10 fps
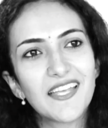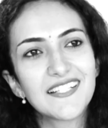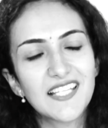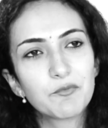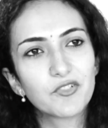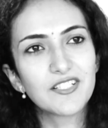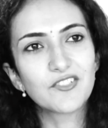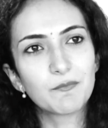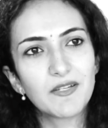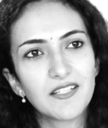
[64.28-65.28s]
As I
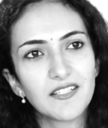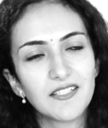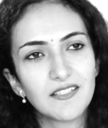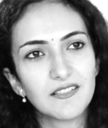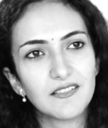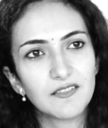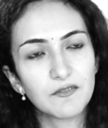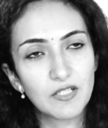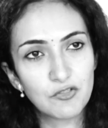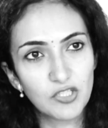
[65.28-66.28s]
progressed on my
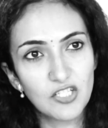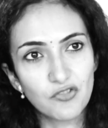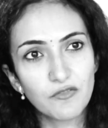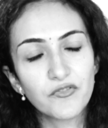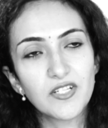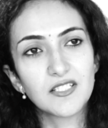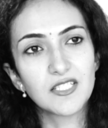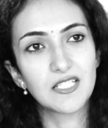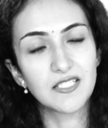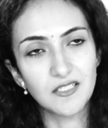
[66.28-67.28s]
education
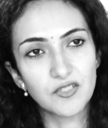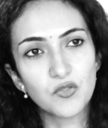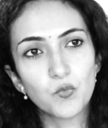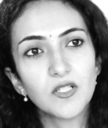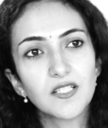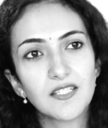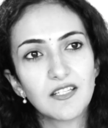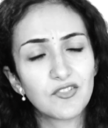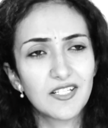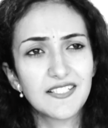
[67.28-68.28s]
front and I started
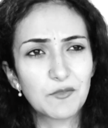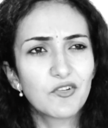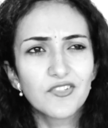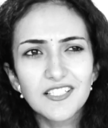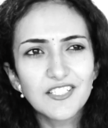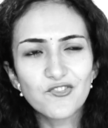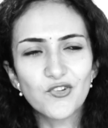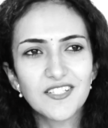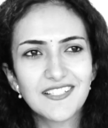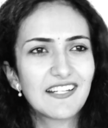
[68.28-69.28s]
working, I realized that what I really
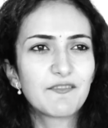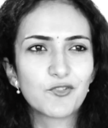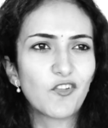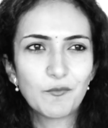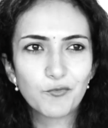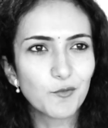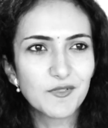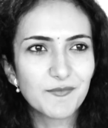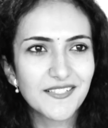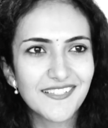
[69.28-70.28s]
enjoy is I love solving
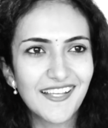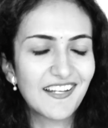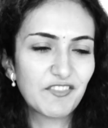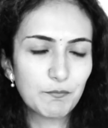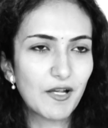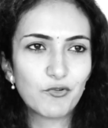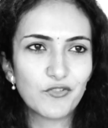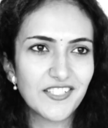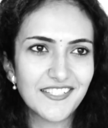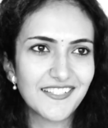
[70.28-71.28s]
problems, I love the power
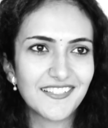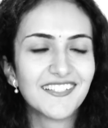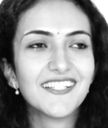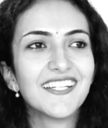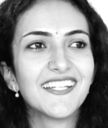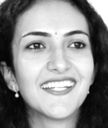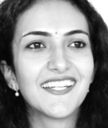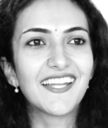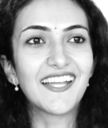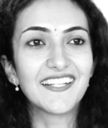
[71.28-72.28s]
of data,
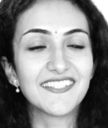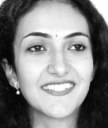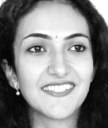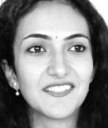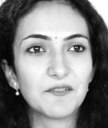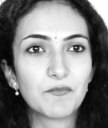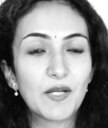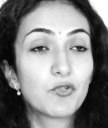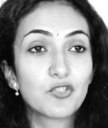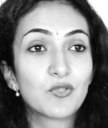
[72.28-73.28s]
and
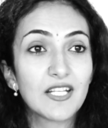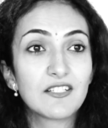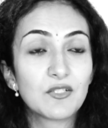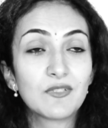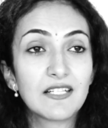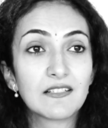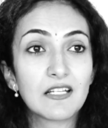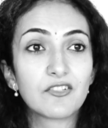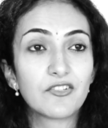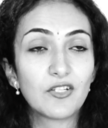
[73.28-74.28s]
I wanted to get into then a
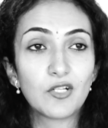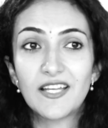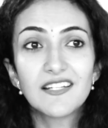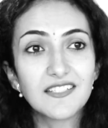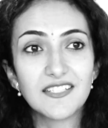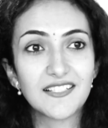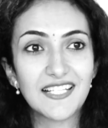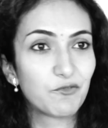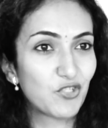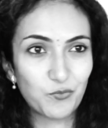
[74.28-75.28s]
career of analytics,
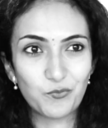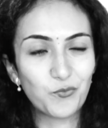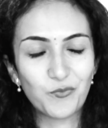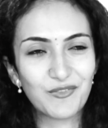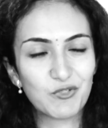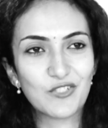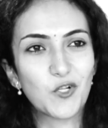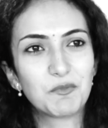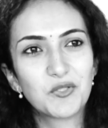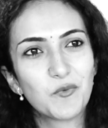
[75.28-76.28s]
and which has
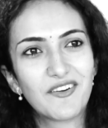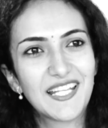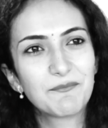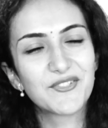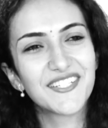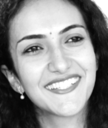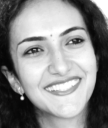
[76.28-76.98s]
got me to where I am today.